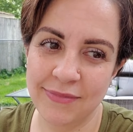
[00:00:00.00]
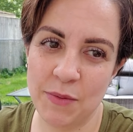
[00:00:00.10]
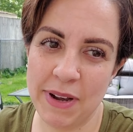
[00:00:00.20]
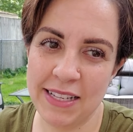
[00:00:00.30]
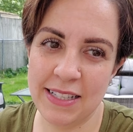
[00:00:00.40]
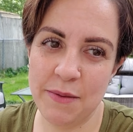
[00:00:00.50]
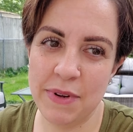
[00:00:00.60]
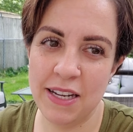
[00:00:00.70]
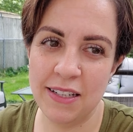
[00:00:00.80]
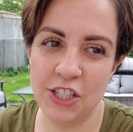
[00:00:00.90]
You might see
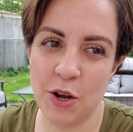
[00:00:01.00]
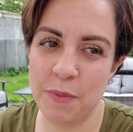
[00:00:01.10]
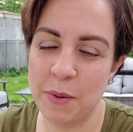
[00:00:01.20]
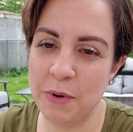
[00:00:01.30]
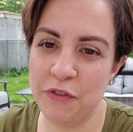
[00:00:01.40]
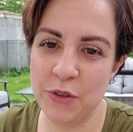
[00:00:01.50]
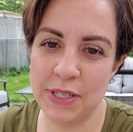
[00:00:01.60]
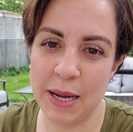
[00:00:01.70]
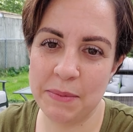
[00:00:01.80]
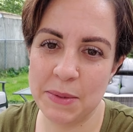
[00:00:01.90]
me jump up a few
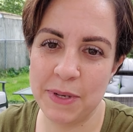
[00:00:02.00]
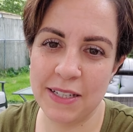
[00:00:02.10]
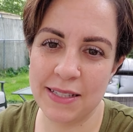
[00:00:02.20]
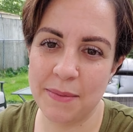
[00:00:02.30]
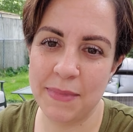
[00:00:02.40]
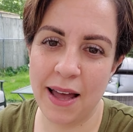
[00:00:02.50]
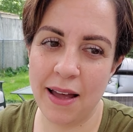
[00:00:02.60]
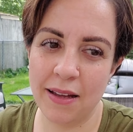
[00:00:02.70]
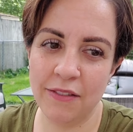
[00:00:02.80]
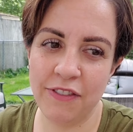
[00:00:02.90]
times because I'm
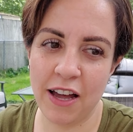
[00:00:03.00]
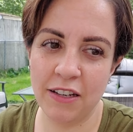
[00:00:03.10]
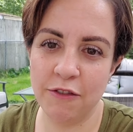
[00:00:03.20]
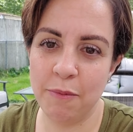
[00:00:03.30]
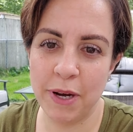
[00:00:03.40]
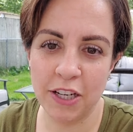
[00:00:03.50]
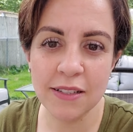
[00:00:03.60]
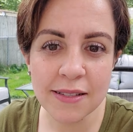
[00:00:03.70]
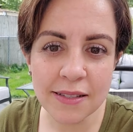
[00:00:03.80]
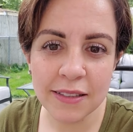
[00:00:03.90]
not fond of
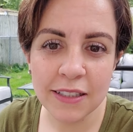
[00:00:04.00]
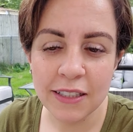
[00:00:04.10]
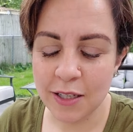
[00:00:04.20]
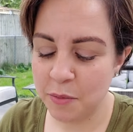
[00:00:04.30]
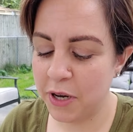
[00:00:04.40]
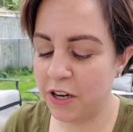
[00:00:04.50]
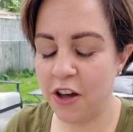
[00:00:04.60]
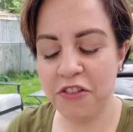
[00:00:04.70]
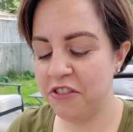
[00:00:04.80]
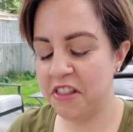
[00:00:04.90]
bugs. But
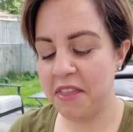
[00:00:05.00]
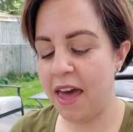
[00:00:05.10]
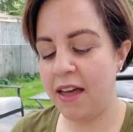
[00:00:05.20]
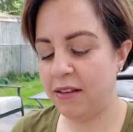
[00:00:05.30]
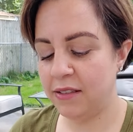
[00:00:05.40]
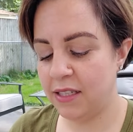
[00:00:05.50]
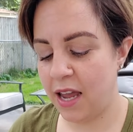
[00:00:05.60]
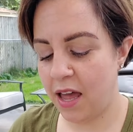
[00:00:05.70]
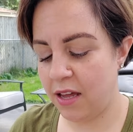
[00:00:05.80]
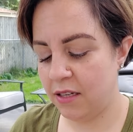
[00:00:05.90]
other than that,
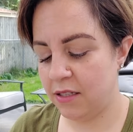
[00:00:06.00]
yeah.